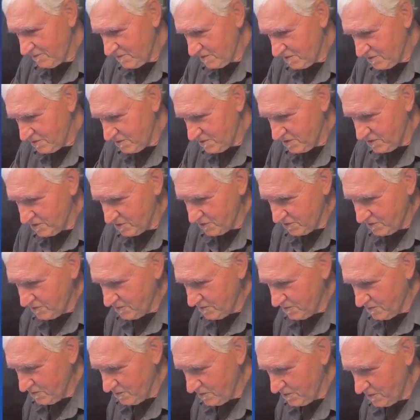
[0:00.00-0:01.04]

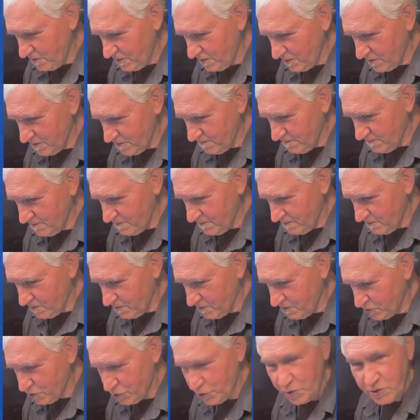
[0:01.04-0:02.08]
to
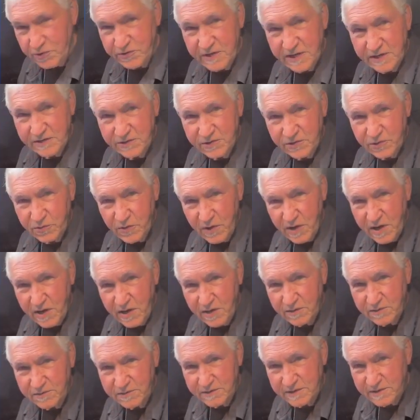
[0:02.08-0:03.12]
short that to ground,